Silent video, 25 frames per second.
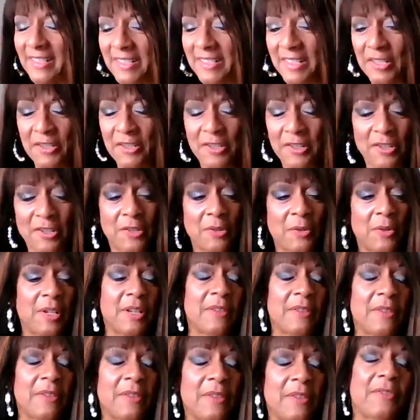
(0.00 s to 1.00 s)
Sisters
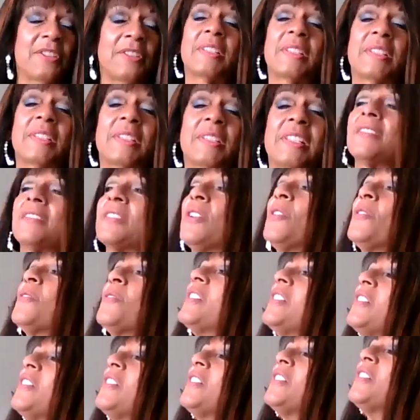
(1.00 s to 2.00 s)
doing it for themselves
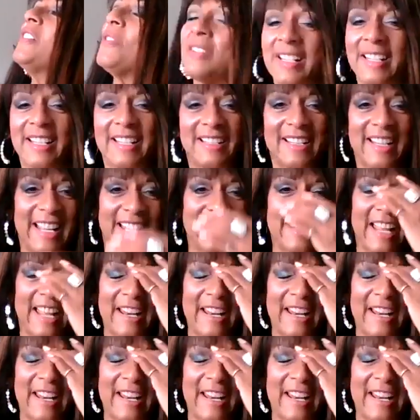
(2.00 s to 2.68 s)
over and over again.